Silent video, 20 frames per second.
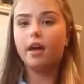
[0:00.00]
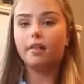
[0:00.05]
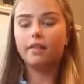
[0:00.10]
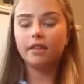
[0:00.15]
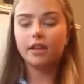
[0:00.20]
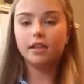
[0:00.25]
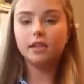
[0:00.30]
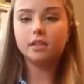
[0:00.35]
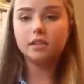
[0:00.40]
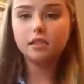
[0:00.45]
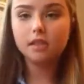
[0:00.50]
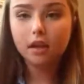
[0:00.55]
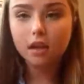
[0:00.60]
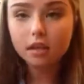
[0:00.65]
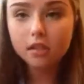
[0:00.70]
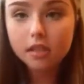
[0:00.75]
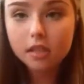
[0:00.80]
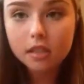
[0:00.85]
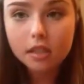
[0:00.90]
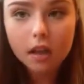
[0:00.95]
And this
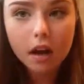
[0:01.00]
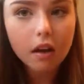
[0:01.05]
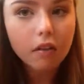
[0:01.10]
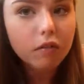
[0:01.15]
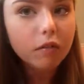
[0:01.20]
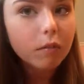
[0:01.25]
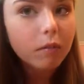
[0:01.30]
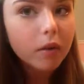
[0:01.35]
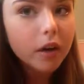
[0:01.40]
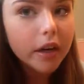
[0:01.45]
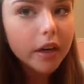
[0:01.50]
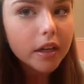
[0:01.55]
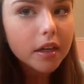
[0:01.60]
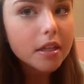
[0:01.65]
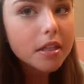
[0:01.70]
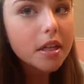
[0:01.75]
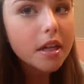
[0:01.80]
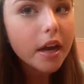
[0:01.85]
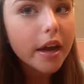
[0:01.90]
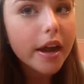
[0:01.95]
stuff, I'm wearing
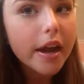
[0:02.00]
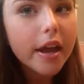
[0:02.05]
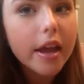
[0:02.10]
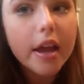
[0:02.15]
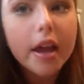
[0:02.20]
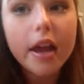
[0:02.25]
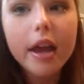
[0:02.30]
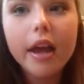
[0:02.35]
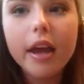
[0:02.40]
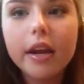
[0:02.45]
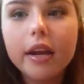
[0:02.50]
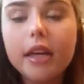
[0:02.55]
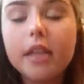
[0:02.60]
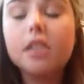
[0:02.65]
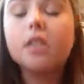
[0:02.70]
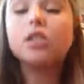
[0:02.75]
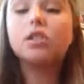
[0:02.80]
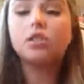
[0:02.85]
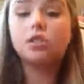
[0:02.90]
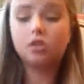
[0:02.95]
it today, it
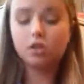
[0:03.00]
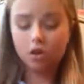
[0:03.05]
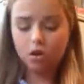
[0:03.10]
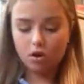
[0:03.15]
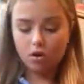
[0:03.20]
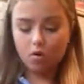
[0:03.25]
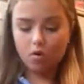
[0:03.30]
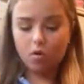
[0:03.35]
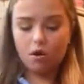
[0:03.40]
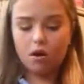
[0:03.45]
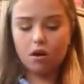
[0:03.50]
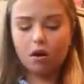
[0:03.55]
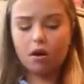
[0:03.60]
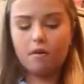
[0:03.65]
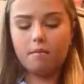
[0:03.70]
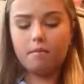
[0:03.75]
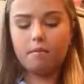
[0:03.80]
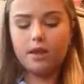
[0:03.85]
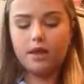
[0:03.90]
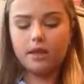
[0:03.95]
is so
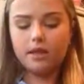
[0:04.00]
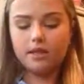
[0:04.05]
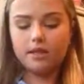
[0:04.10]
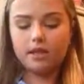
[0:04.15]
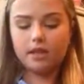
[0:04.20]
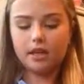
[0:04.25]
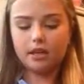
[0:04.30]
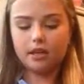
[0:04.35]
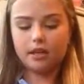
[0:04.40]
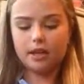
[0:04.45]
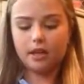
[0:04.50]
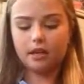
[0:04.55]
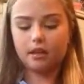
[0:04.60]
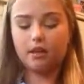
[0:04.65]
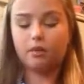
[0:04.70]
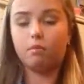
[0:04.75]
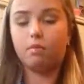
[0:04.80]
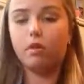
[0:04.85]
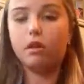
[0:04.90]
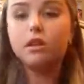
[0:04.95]
amazing. Like,
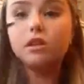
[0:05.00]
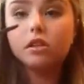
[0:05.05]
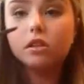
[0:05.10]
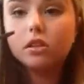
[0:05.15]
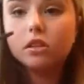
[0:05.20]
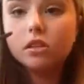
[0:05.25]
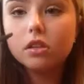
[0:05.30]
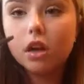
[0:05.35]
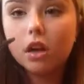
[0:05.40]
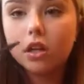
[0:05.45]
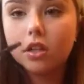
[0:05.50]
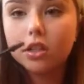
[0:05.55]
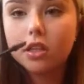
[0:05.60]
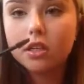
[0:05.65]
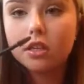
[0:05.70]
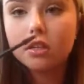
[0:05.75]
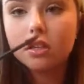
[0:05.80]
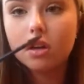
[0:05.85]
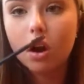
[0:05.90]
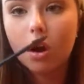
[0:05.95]
the bristles are
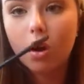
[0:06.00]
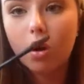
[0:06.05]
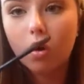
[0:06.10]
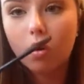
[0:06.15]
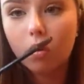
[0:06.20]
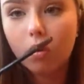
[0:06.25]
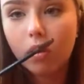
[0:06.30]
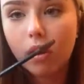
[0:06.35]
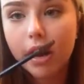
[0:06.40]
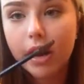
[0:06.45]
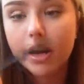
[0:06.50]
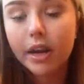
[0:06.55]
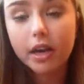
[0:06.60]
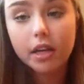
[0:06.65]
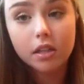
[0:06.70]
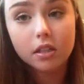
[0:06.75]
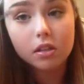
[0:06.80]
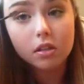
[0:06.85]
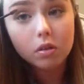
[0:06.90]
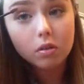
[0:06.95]
just great
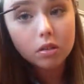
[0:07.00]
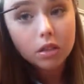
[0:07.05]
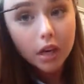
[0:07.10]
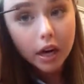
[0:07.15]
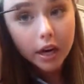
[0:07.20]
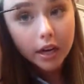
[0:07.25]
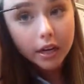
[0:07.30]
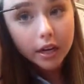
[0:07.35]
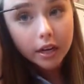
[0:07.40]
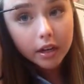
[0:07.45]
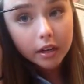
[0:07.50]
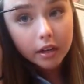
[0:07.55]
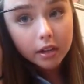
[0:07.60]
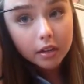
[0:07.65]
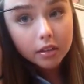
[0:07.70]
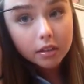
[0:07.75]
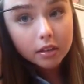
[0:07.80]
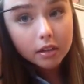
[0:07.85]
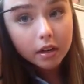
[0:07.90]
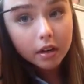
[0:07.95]
and so tiny. You
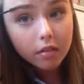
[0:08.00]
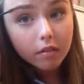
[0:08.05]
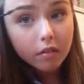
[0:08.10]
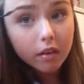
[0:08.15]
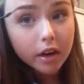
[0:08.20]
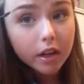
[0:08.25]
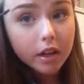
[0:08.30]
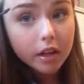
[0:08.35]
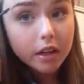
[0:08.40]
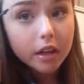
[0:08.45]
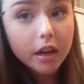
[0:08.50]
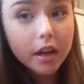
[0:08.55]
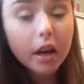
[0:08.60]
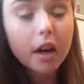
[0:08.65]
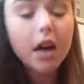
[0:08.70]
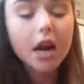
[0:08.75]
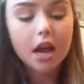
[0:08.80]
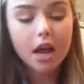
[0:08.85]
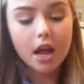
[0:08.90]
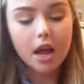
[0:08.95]
could just get right in
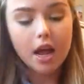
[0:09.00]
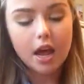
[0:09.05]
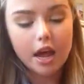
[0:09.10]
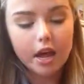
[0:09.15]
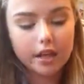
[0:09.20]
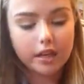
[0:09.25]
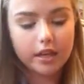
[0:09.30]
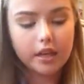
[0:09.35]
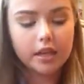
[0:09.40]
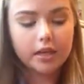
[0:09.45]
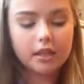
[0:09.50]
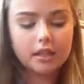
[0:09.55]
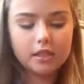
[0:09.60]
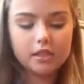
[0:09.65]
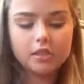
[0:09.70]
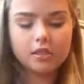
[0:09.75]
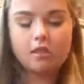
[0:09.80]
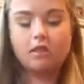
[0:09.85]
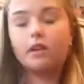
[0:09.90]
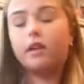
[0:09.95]
there. And
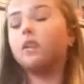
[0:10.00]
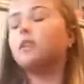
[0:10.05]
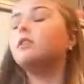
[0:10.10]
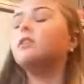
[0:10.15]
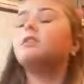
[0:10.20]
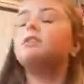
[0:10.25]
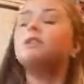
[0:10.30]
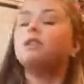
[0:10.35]
it